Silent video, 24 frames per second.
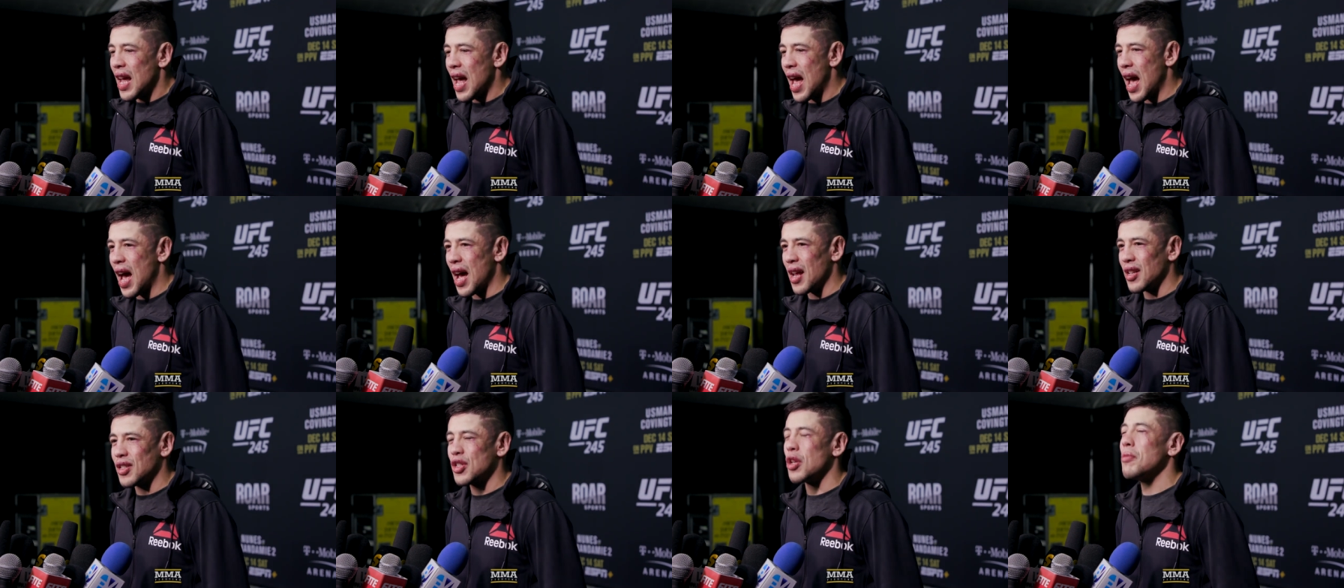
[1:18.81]

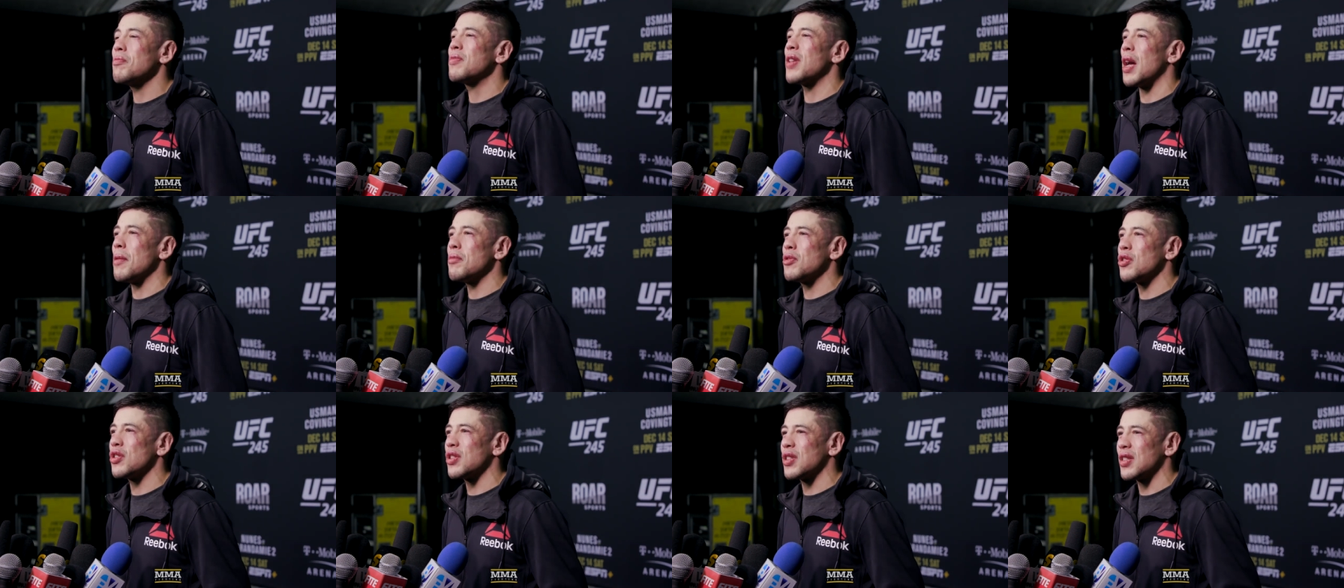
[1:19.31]
And
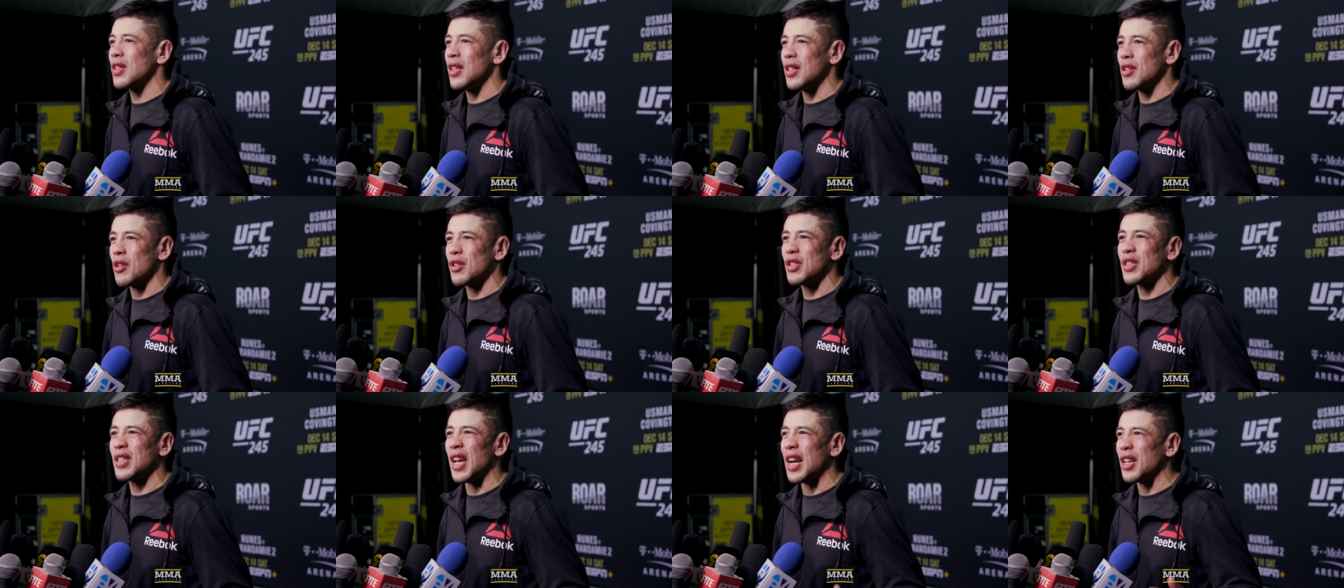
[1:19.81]
sometimes just
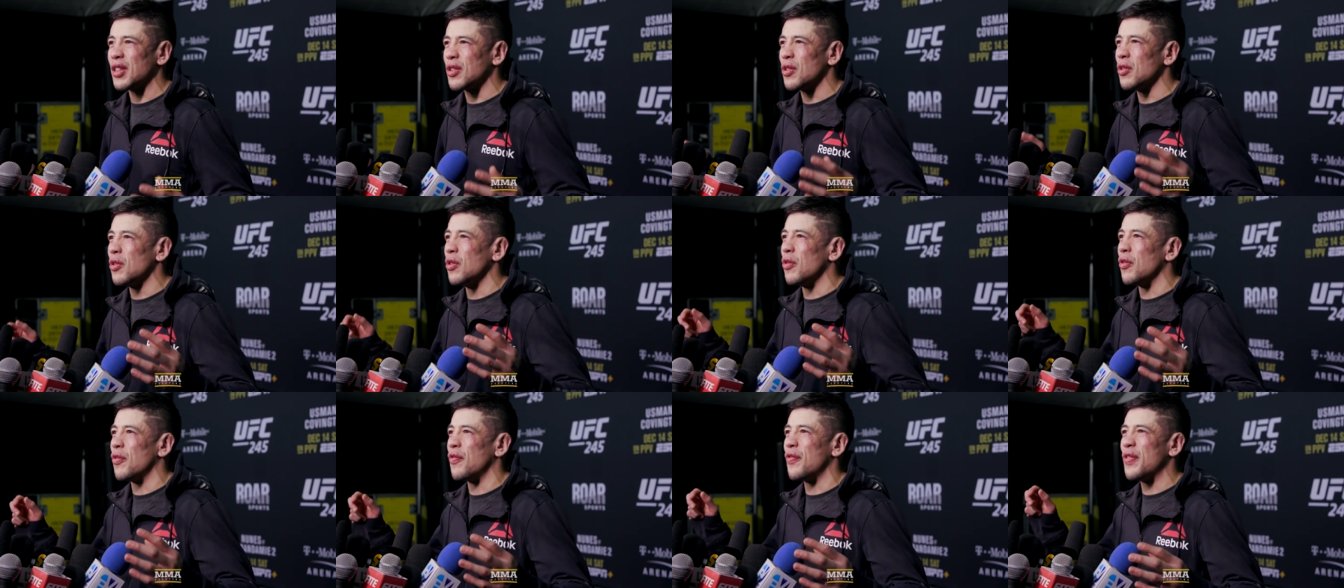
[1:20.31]
just start
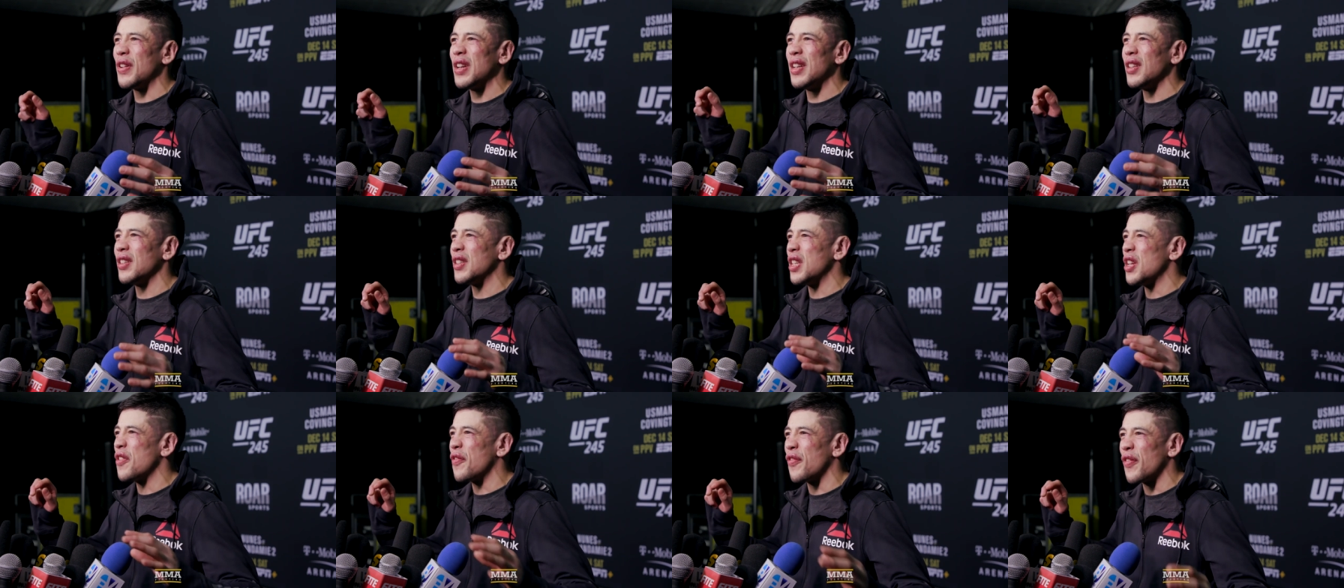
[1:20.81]
to
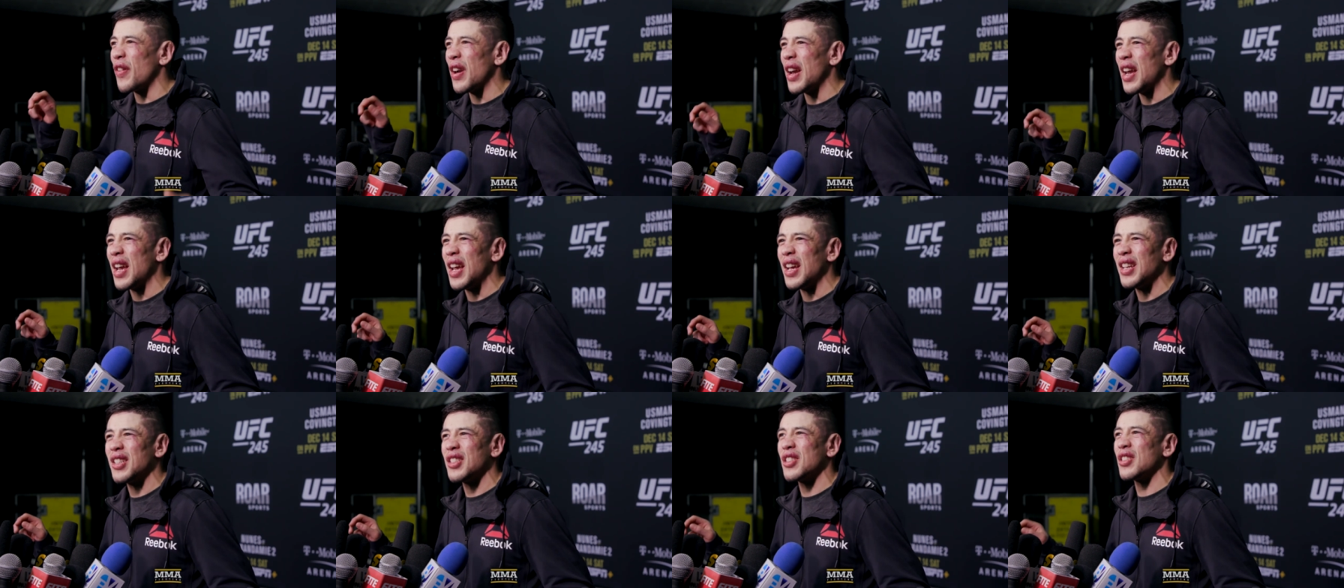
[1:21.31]
feel
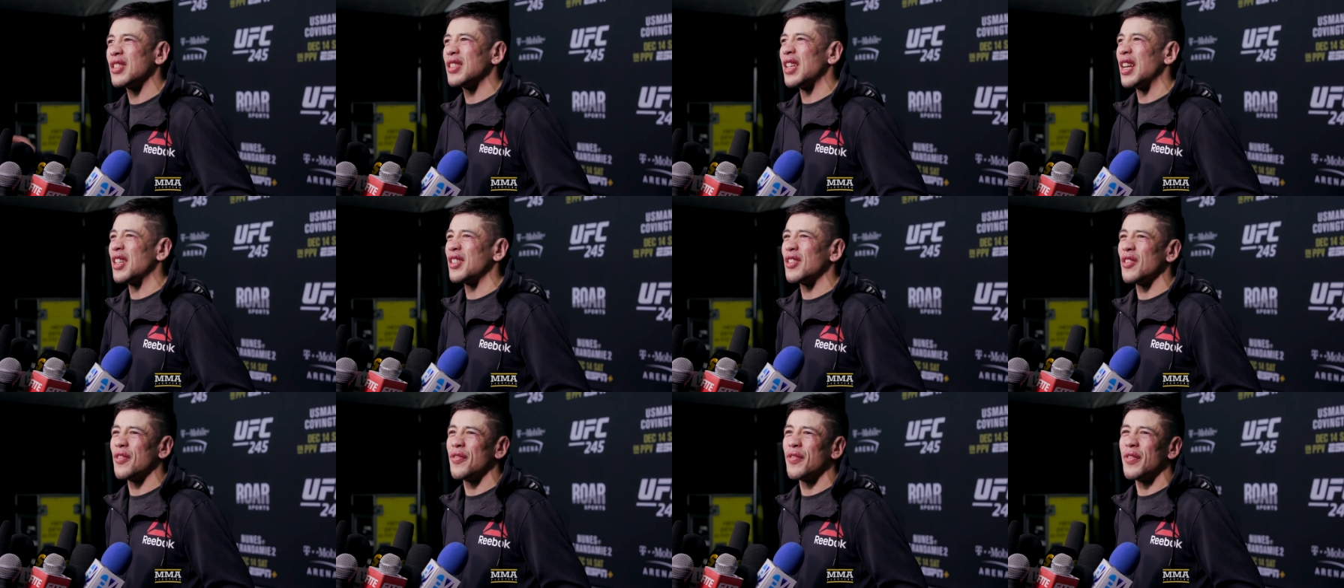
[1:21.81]
different, just
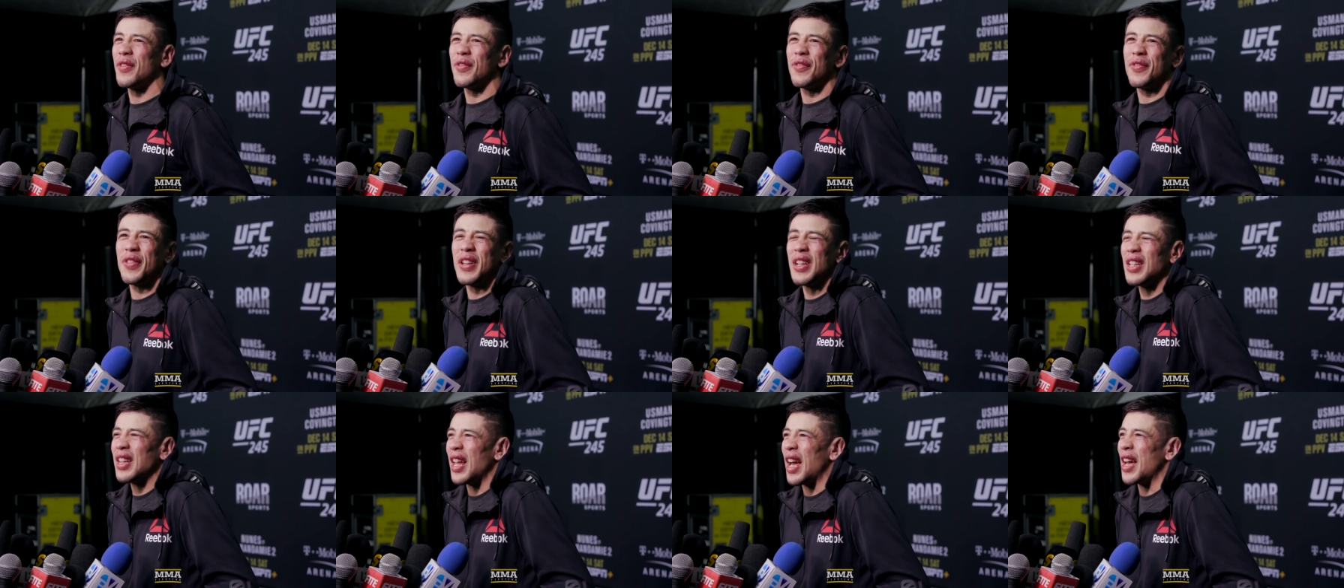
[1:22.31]
start to
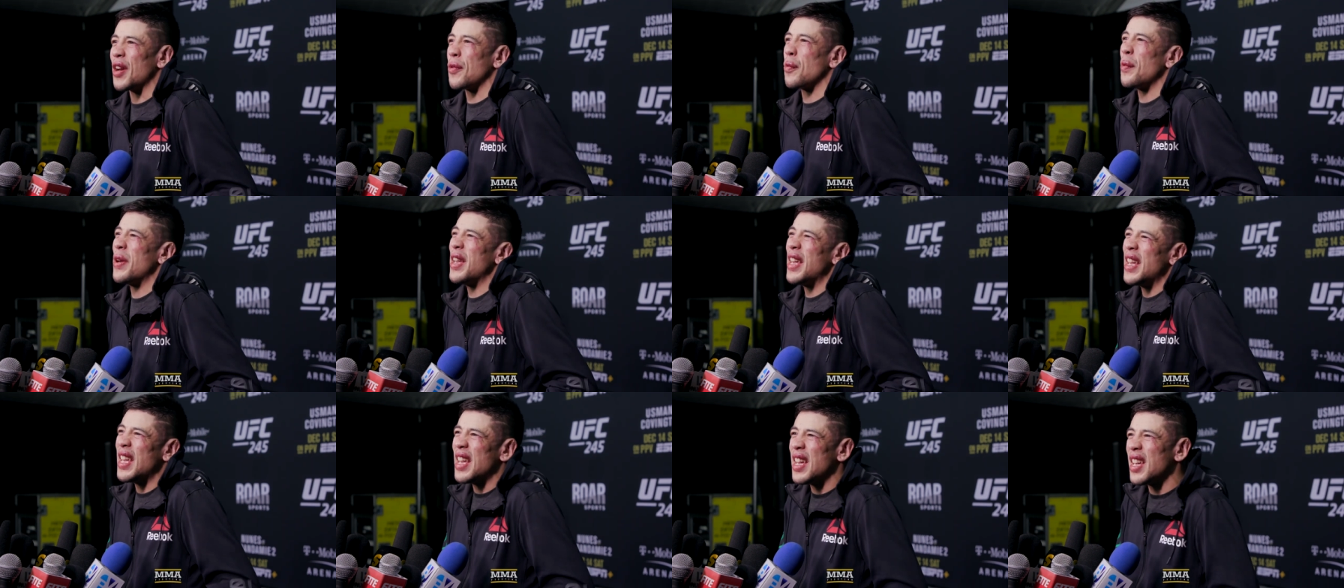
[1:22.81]
feel like
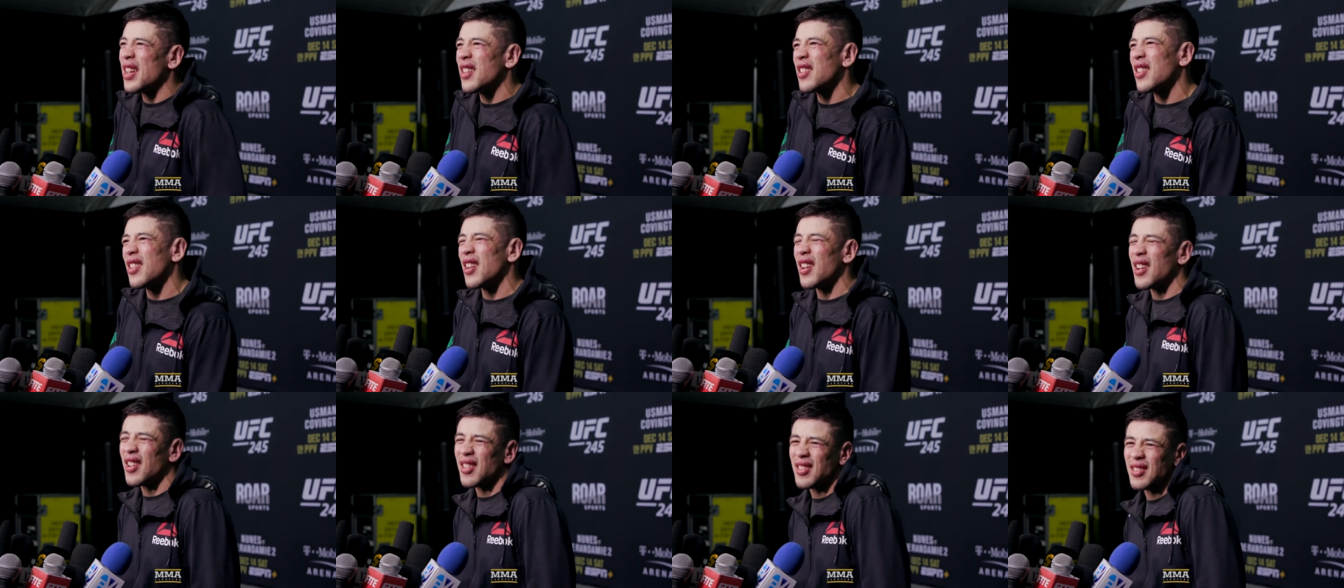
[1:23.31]
weak,
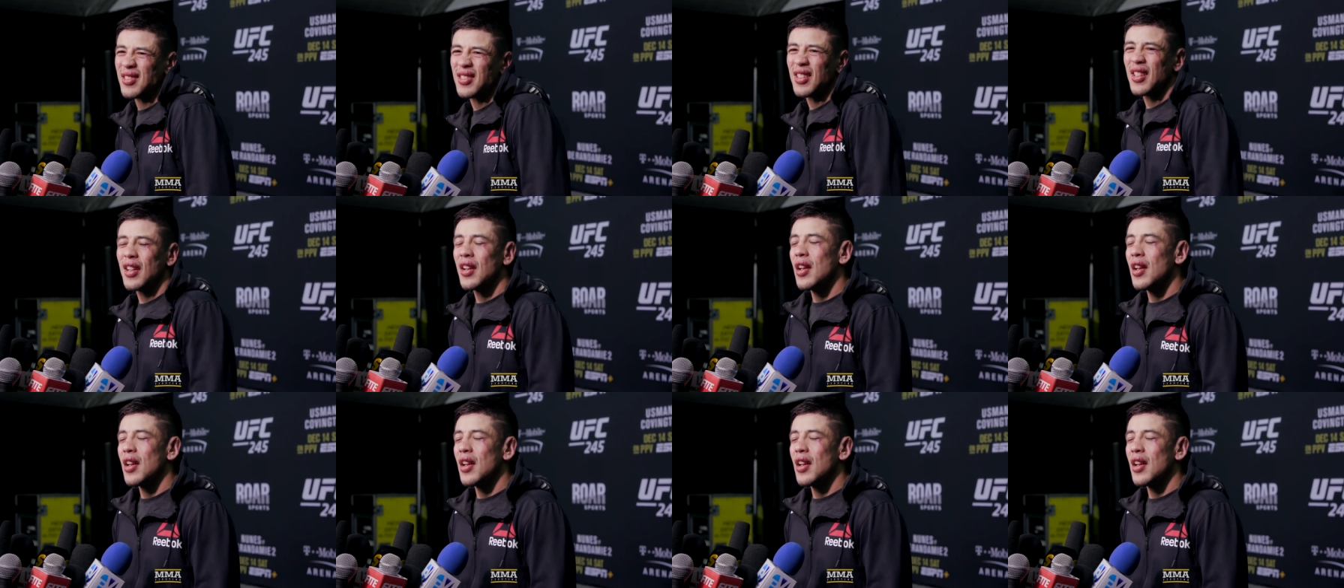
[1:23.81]
you know.